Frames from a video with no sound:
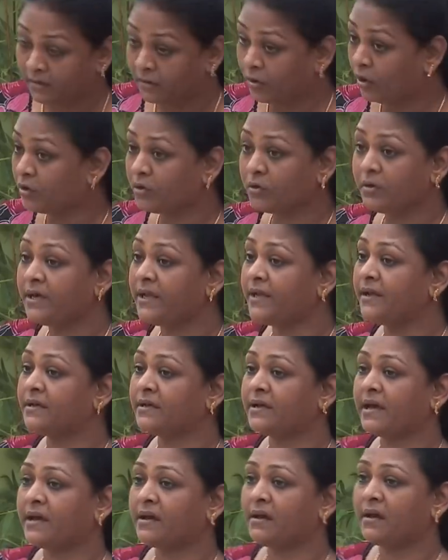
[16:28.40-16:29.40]
not only
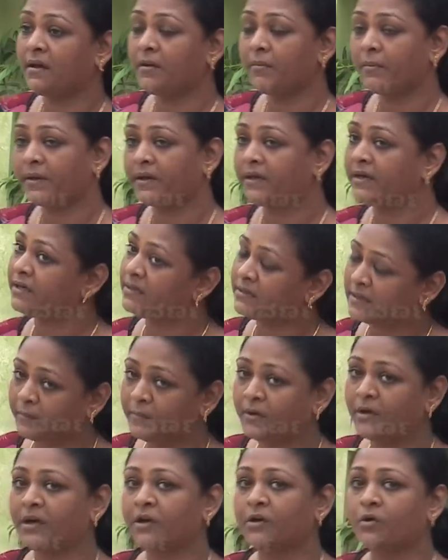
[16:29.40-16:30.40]
in Kerala but in
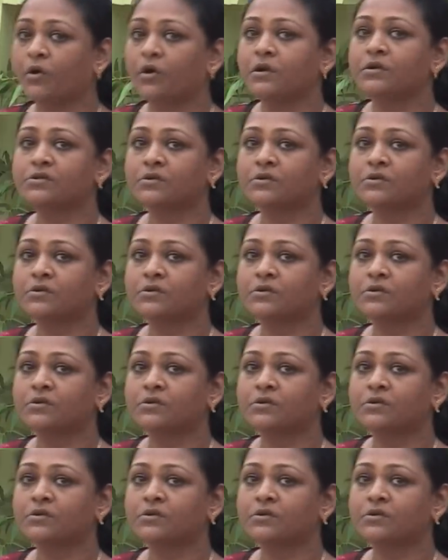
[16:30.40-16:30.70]
Tamil Nadu also.